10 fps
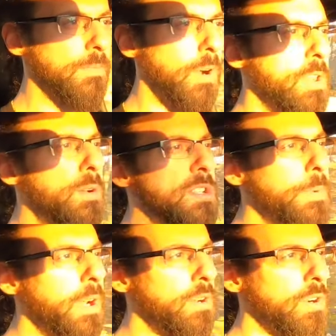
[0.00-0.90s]
Although it's a
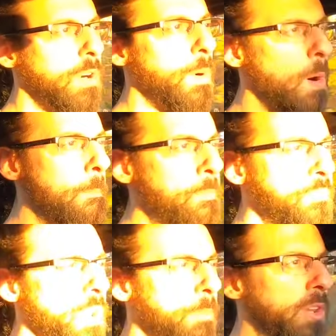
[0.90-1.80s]
bigger turbo,
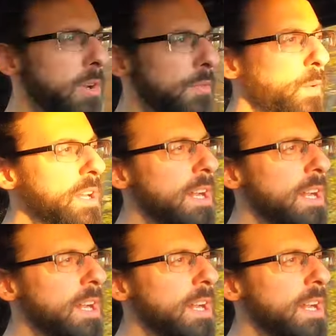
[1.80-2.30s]
I'm a little afraid